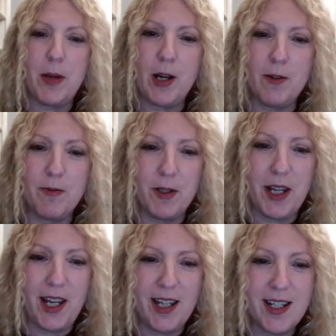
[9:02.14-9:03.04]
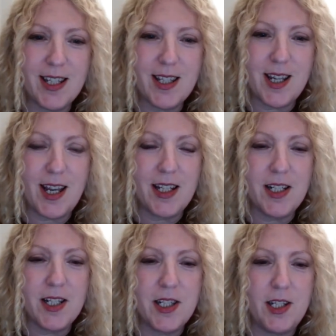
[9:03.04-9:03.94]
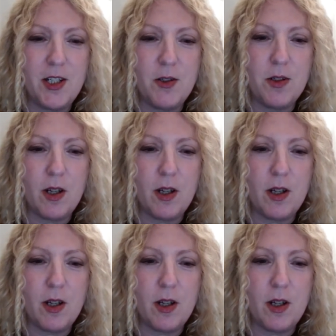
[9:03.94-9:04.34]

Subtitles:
a powerful case. I can see you